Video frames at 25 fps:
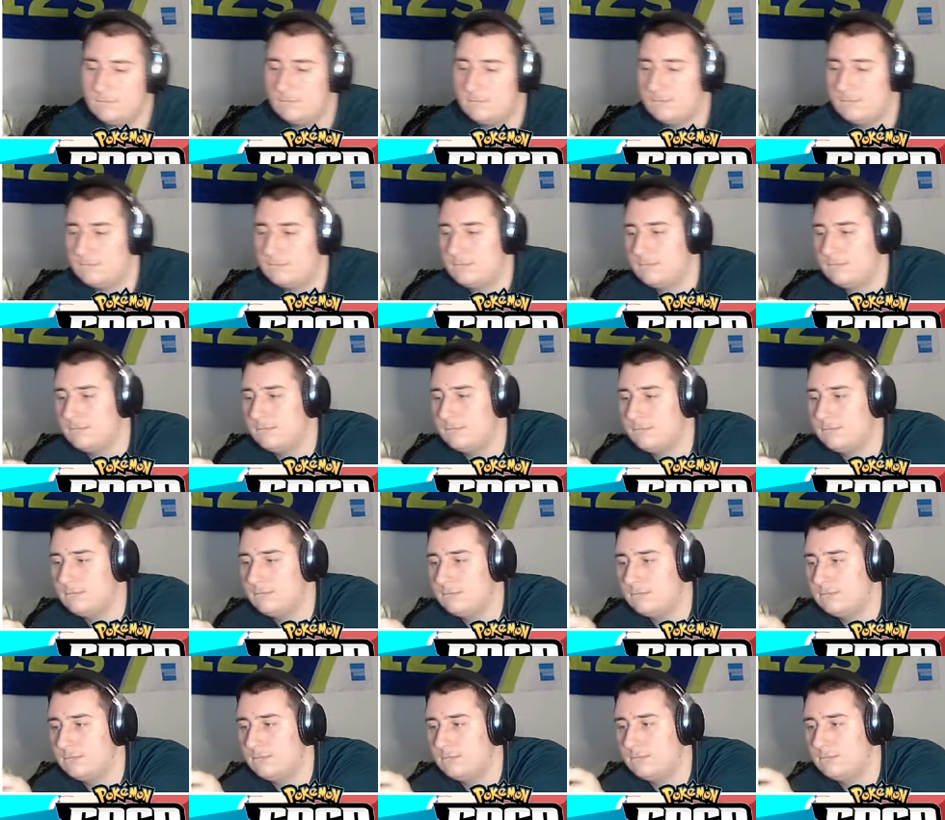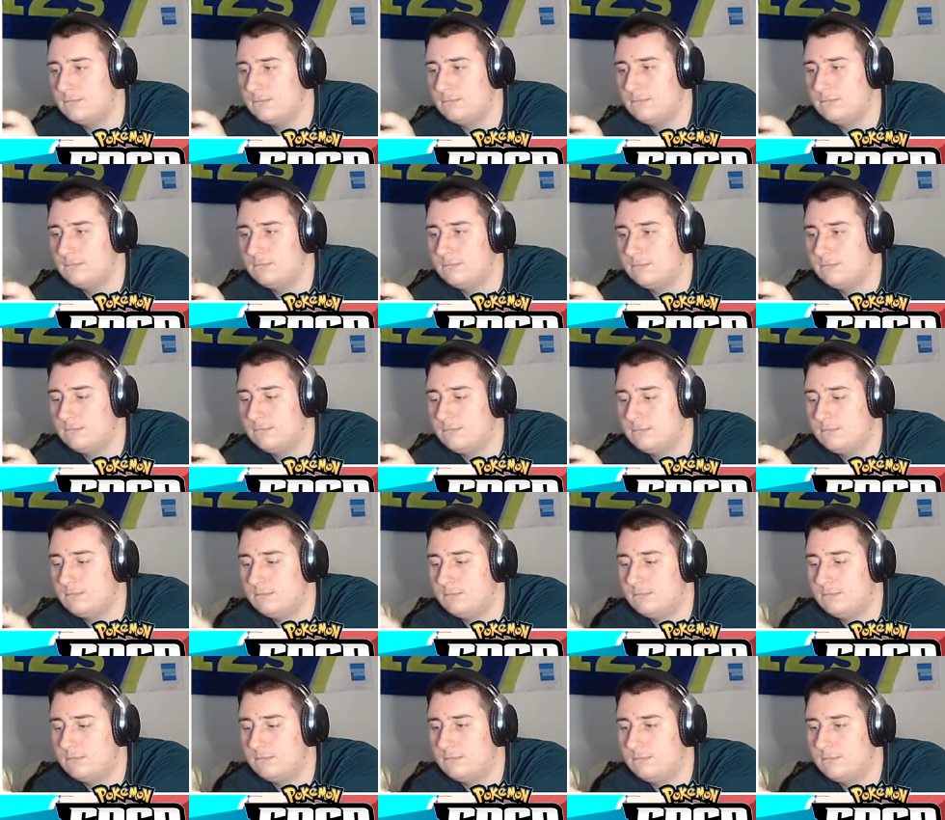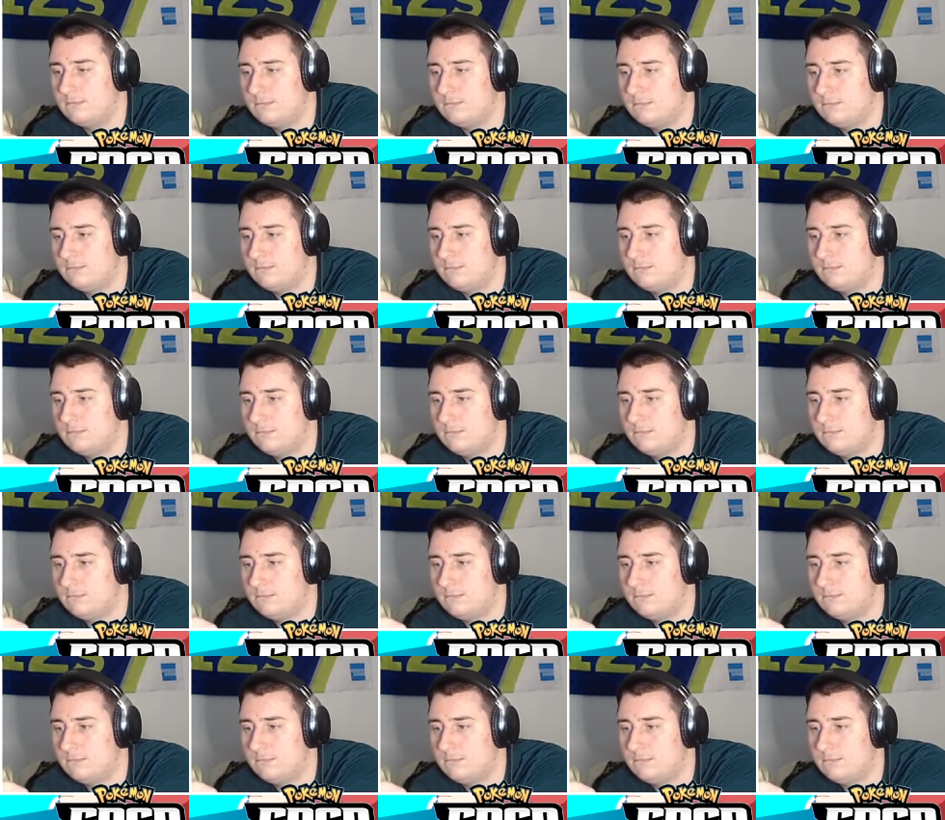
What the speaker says: (no one is talking)